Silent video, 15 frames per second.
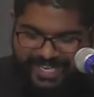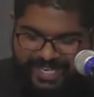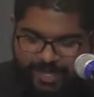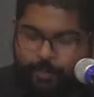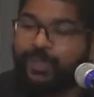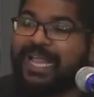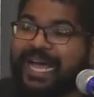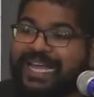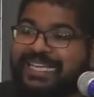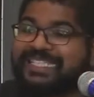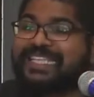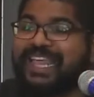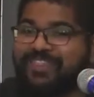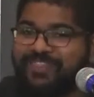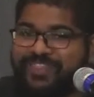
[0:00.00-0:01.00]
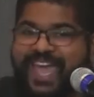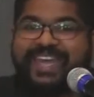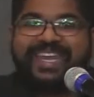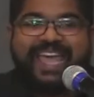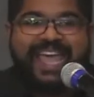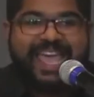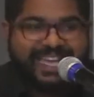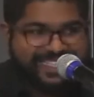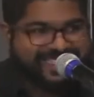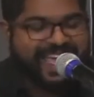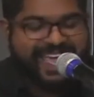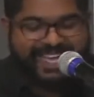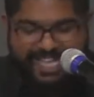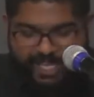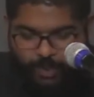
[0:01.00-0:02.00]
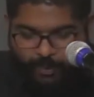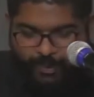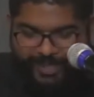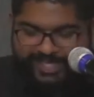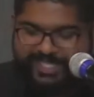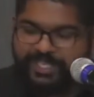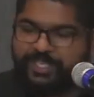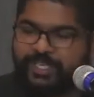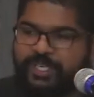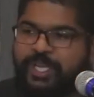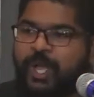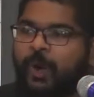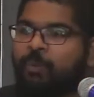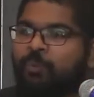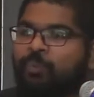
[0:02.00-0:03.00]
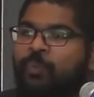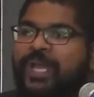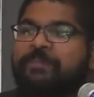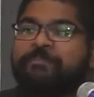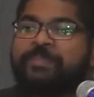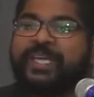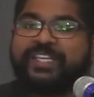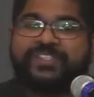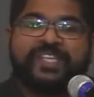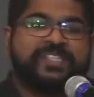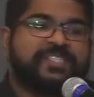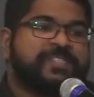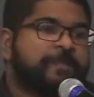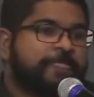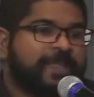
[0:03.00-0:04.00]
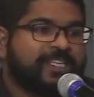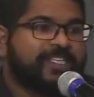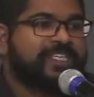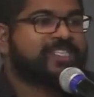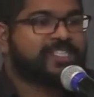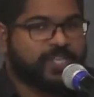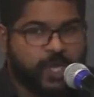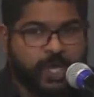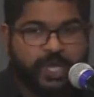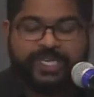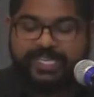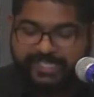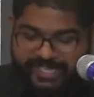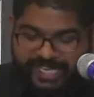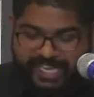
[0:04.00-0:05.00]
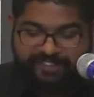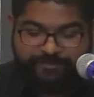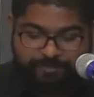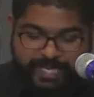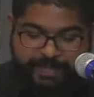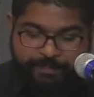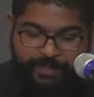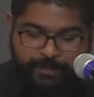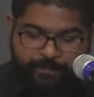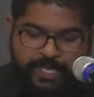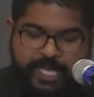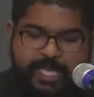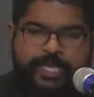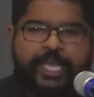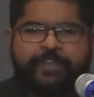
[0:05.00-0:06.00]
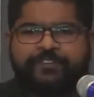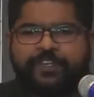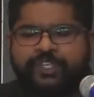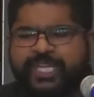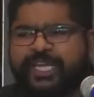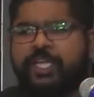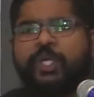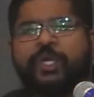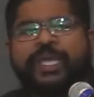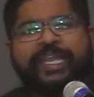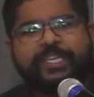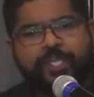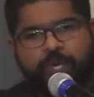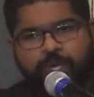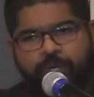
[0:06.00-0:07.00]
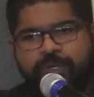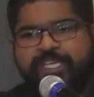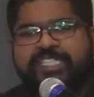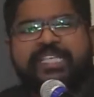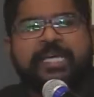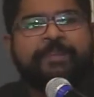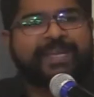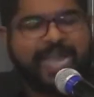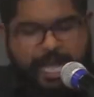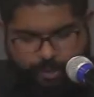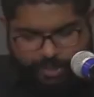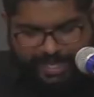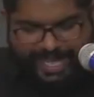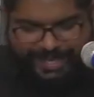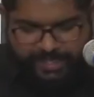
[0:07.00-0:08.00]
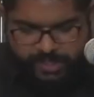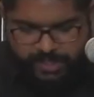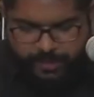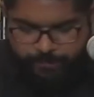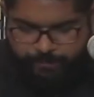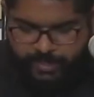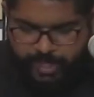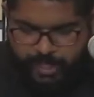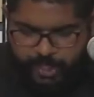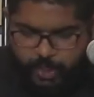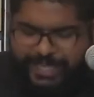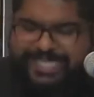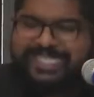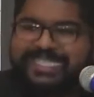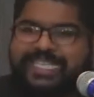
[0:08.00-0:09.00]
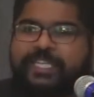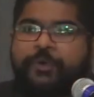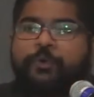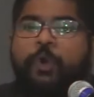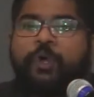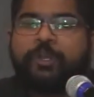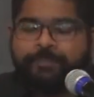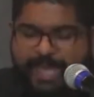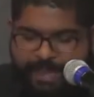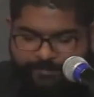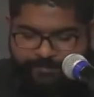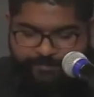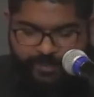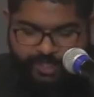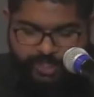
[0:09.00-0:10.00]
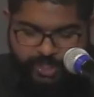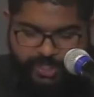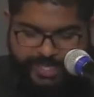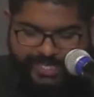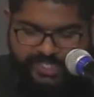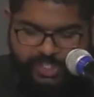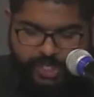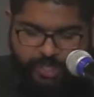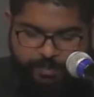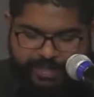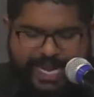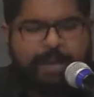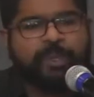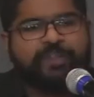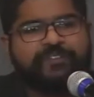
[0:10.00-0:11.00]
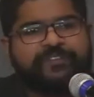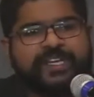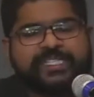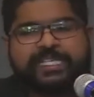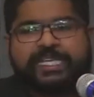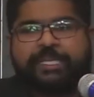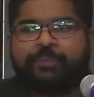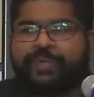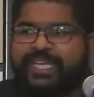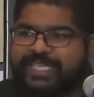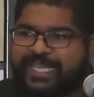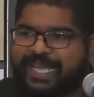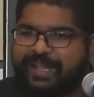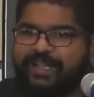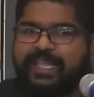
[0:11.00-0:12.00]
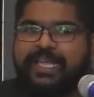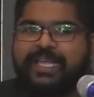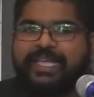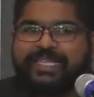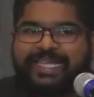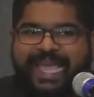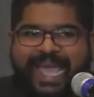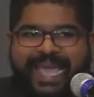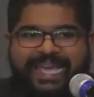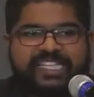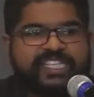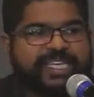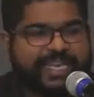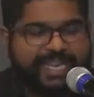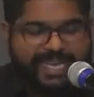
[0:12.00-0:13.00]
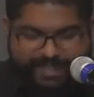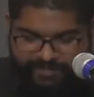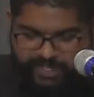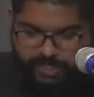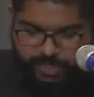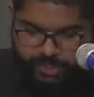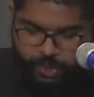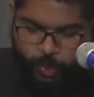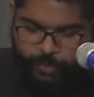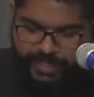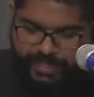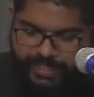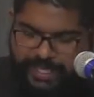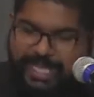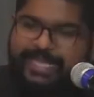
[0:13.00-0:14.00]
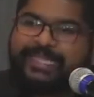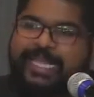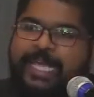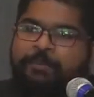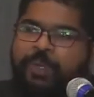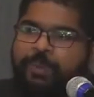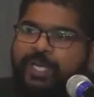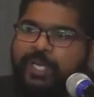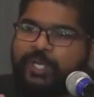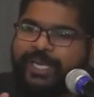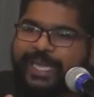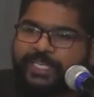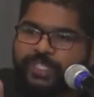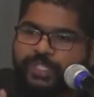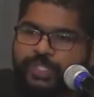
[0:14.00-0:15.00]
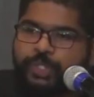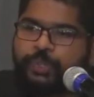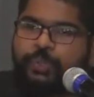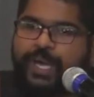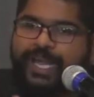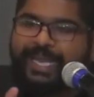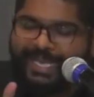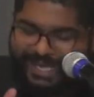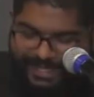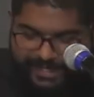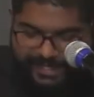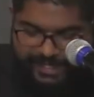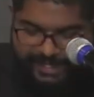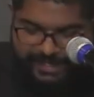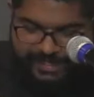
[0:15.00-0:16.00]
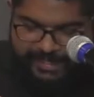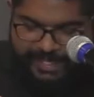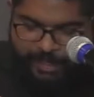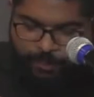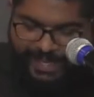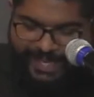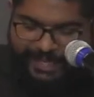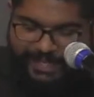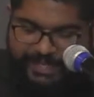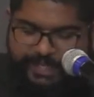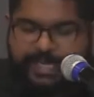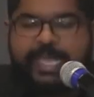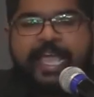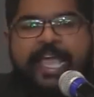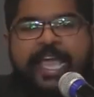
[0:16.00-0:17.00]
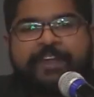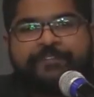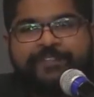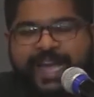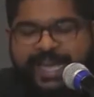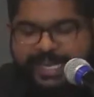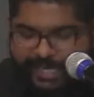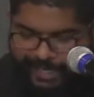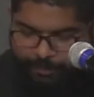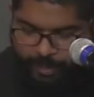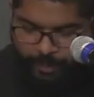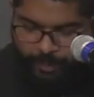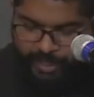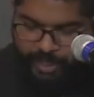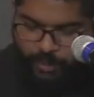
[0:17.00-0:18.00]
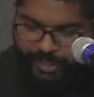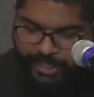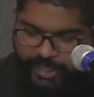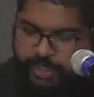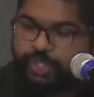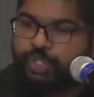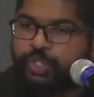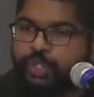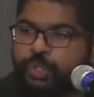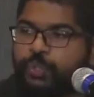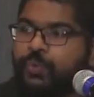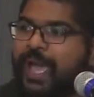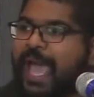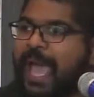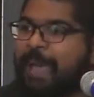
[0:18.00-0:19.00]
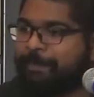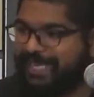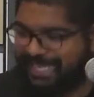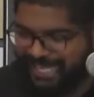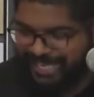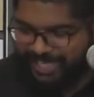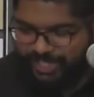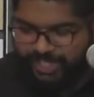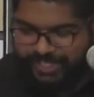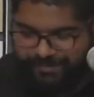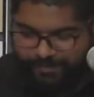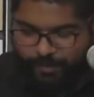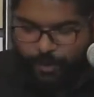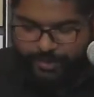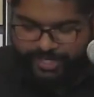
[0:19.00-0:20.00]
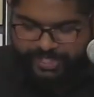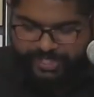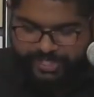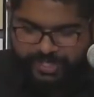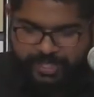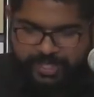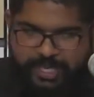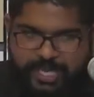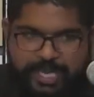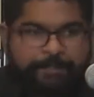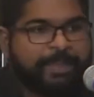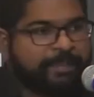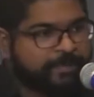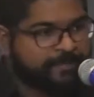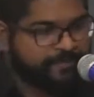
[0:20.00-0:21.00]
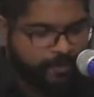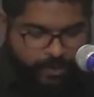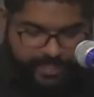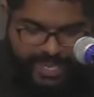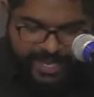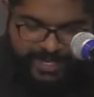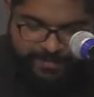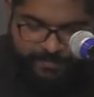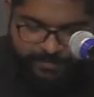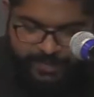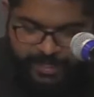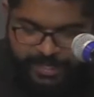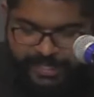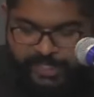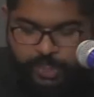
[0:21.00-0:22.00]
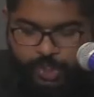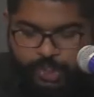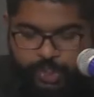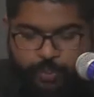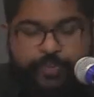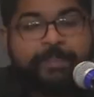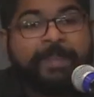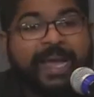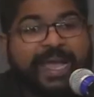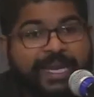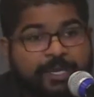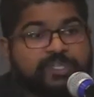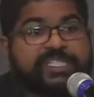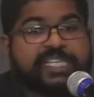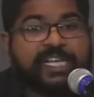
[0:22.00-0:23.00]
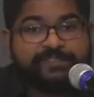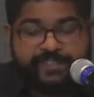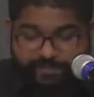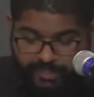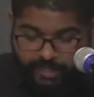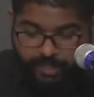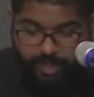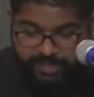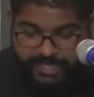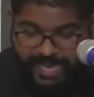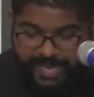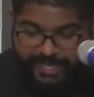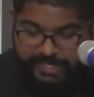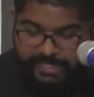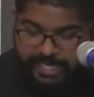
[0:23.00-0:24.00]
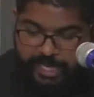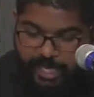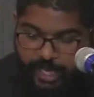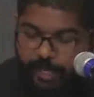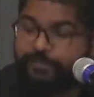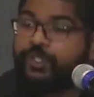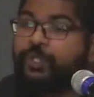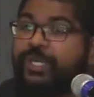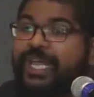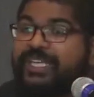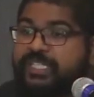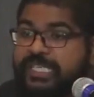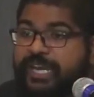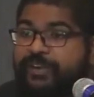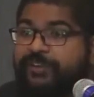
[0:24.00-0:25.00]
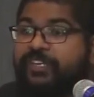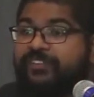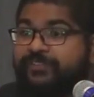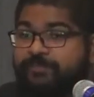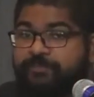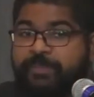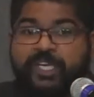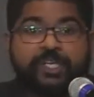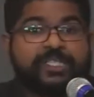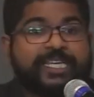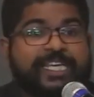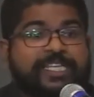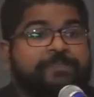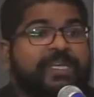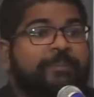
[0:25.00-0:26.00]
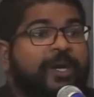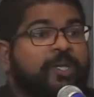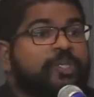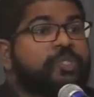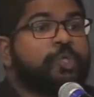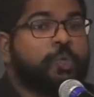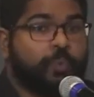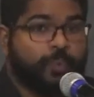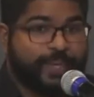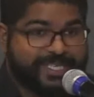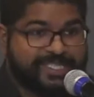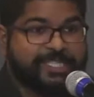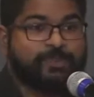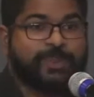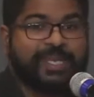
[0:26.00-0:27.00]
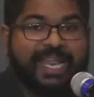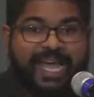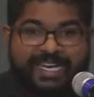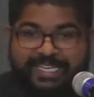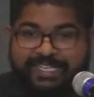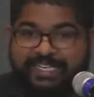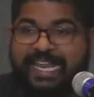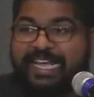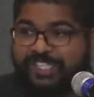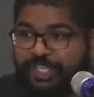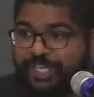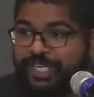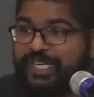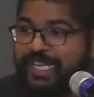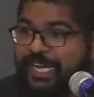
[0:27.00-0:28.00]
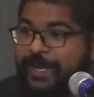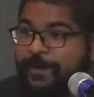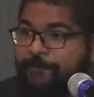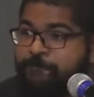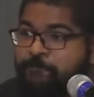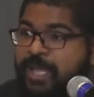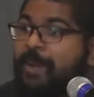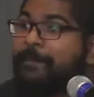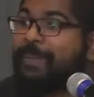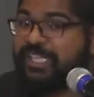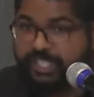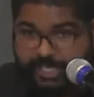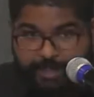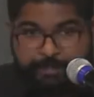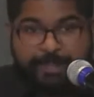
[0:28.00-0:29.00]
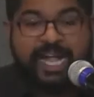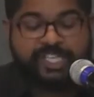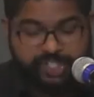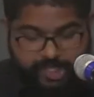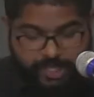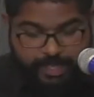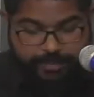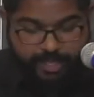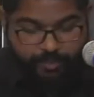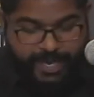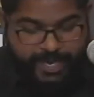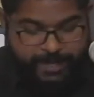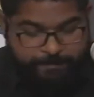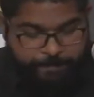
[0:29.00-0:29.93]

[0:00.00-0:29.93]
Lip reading: will answer that exact question. On what basis does God save people? Now, if you take a look at your sermon outlines, you can see the roadmap for today's sermon. I will firstly retell the Acts 11 story. Then we will look at two lessons that we can learn. And finally, we will look into two applications for us. But before that, it is good to remind ourselves of the context of today's narrative, because it has been about 2 weeks since we last heard Pastor Kamal's sermon, right?